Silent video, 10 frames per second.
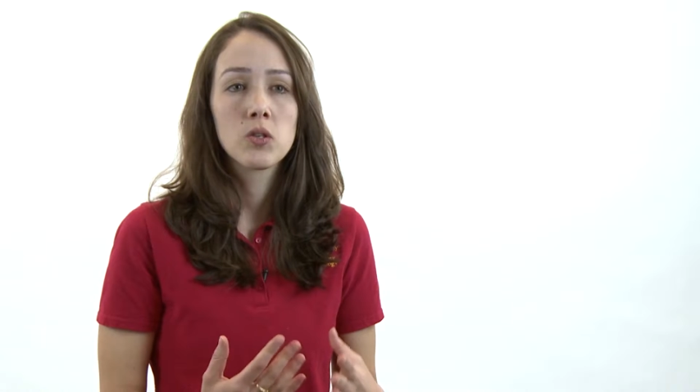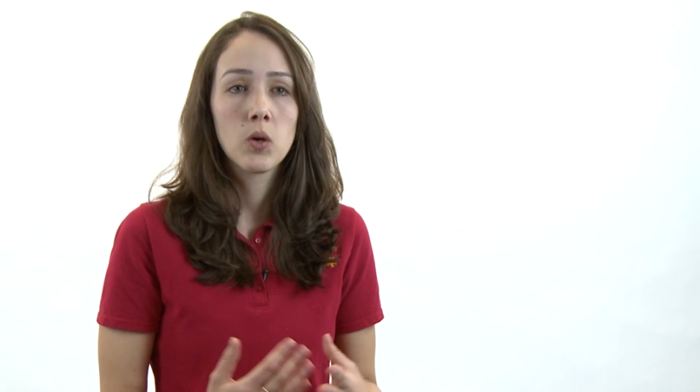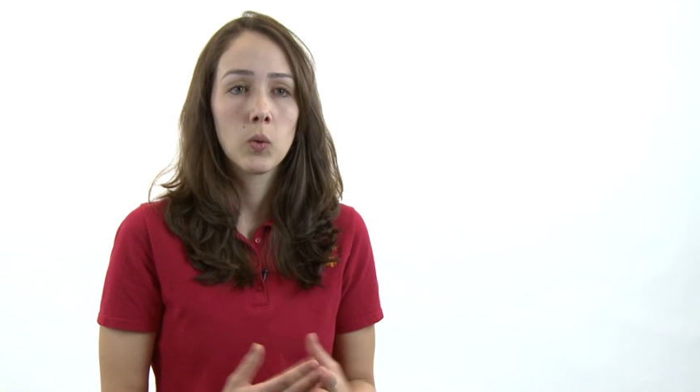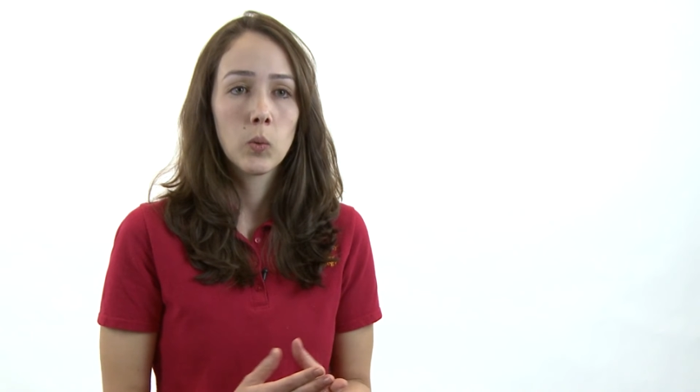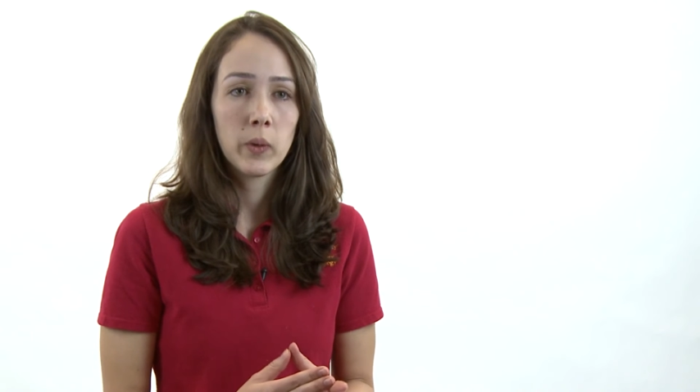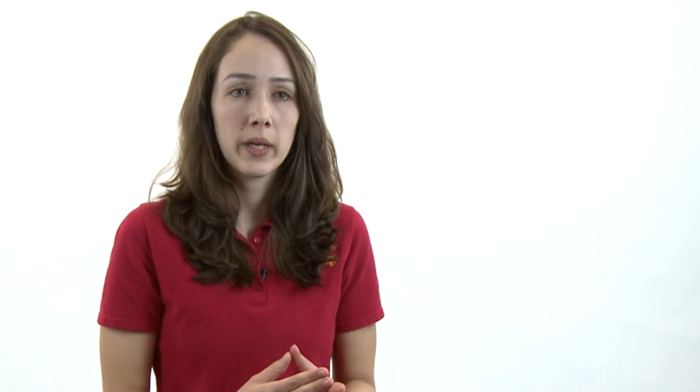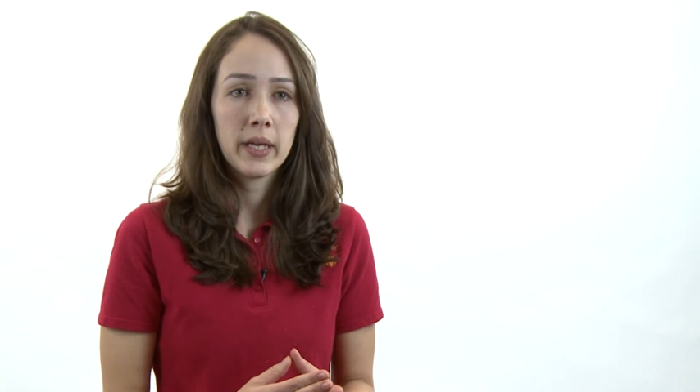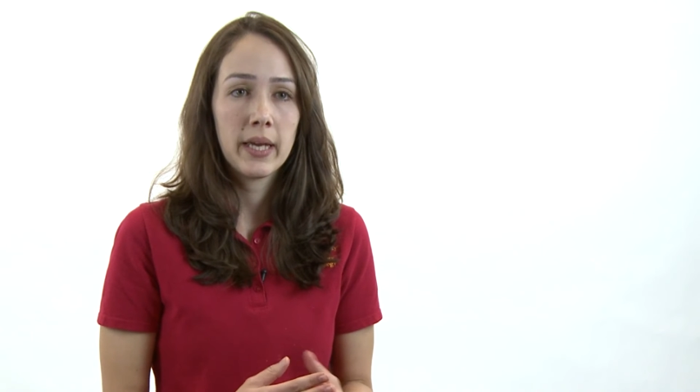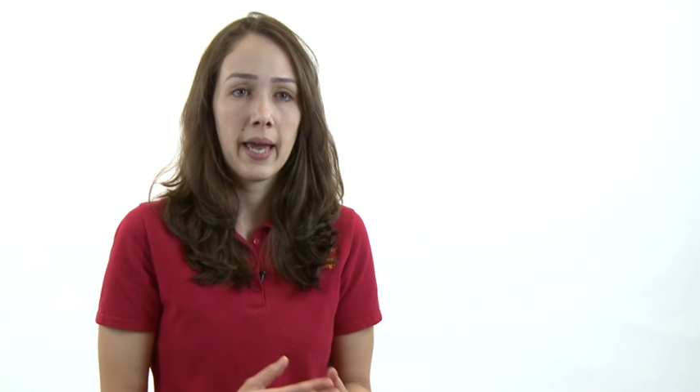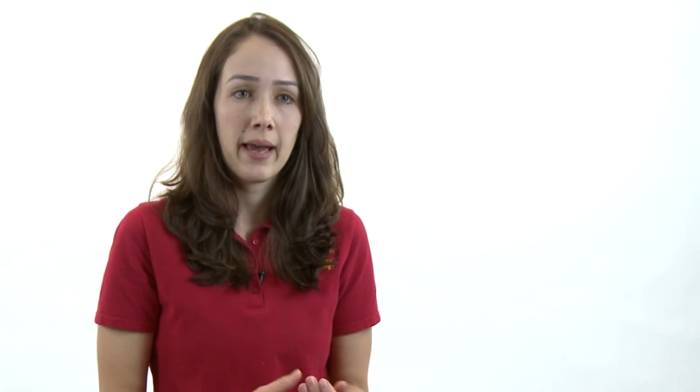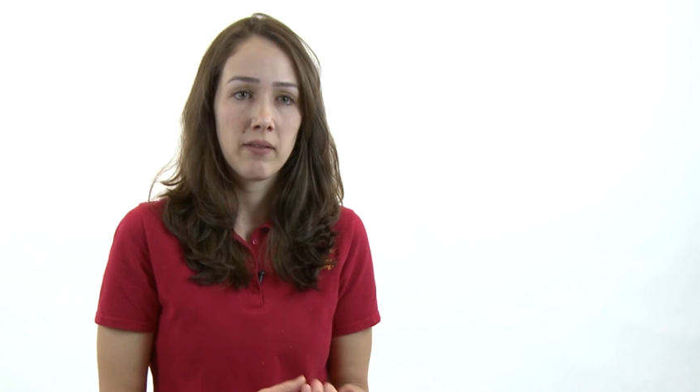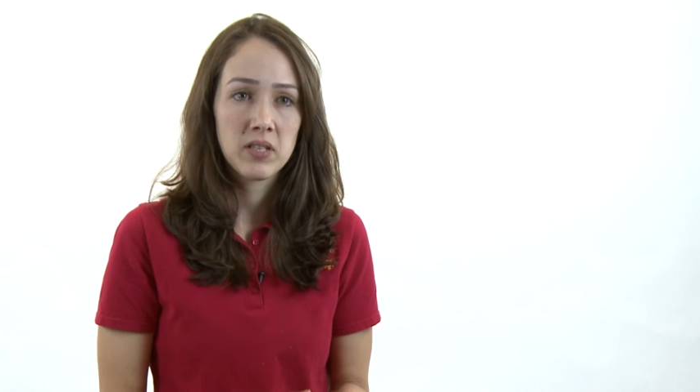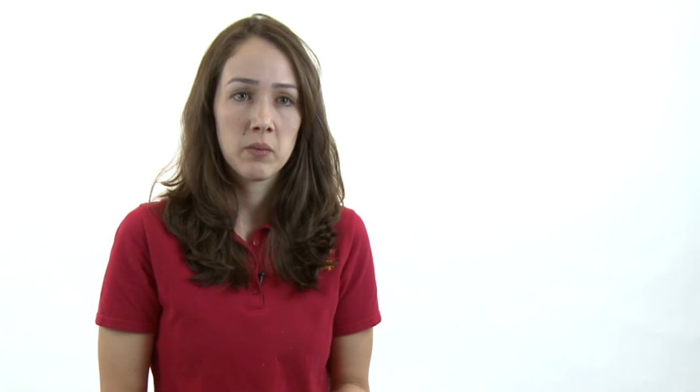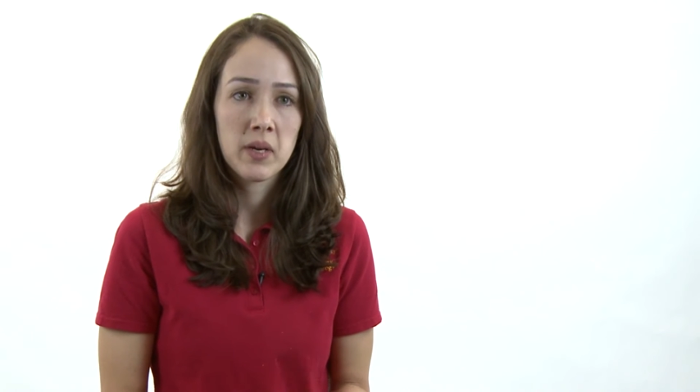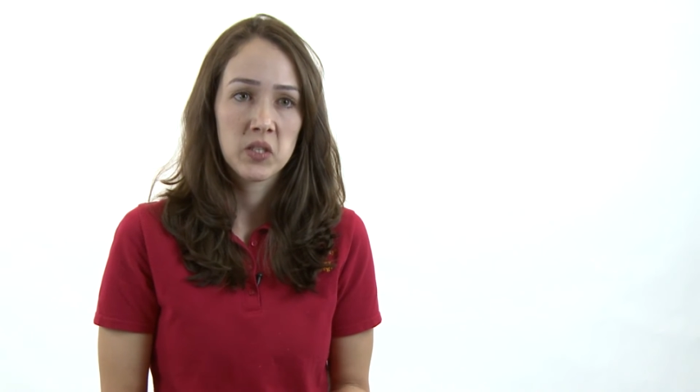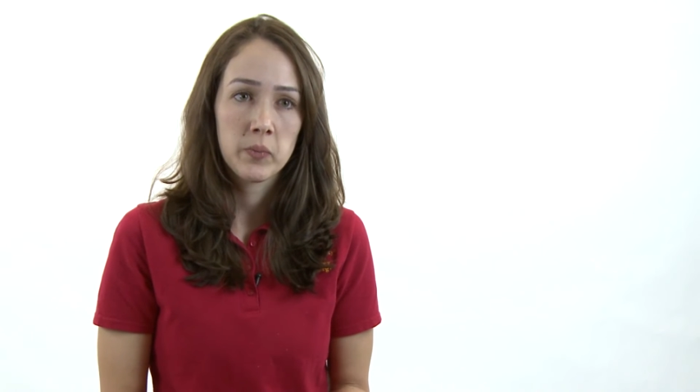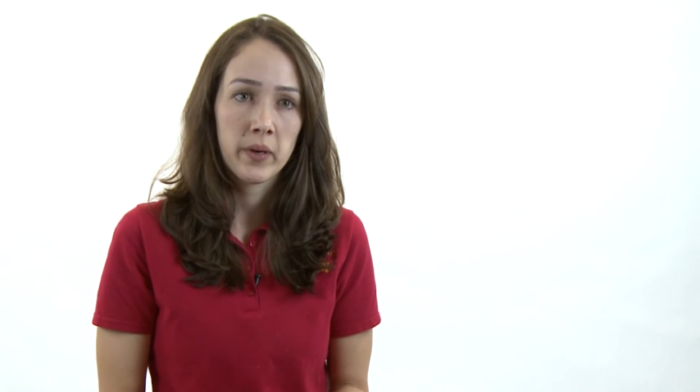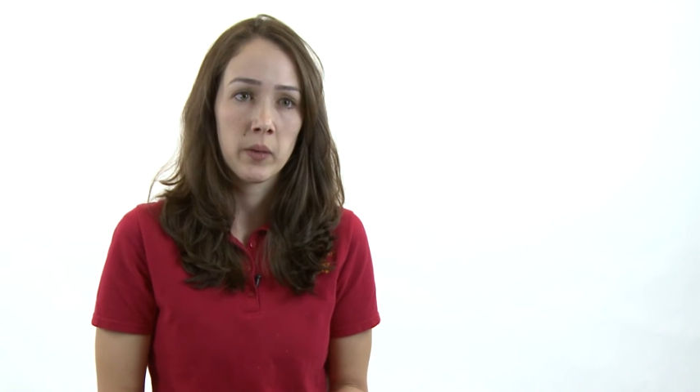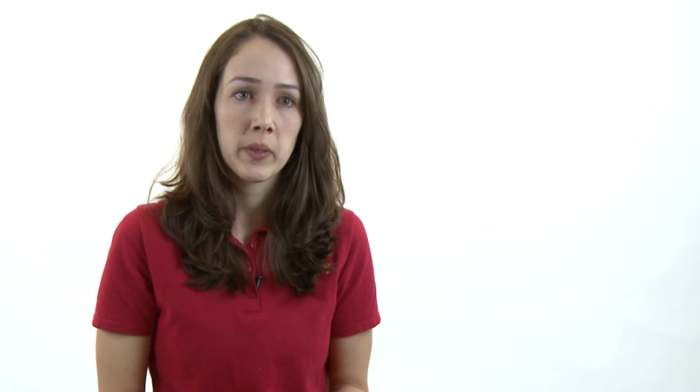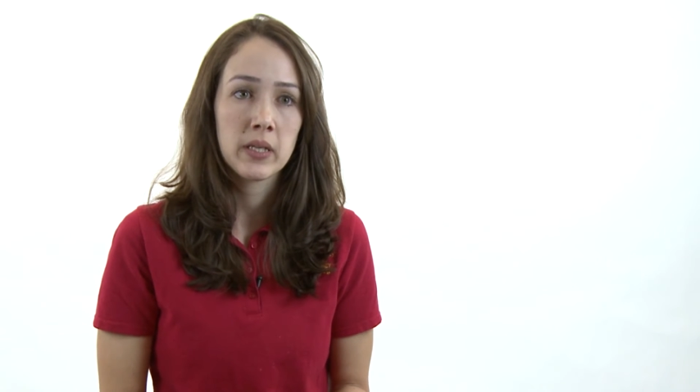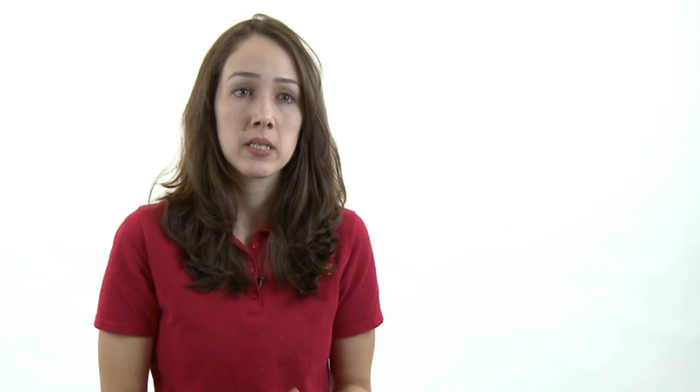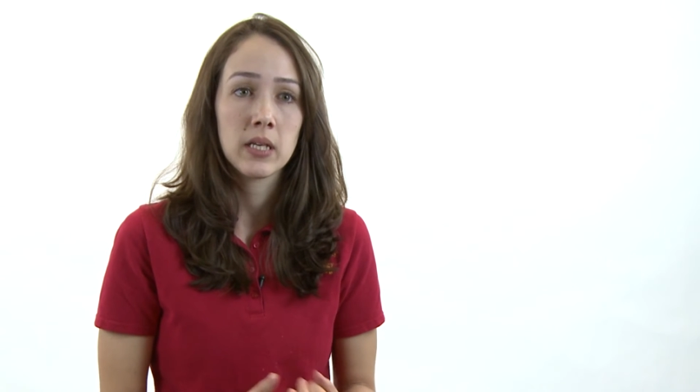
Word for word: So we have some experiments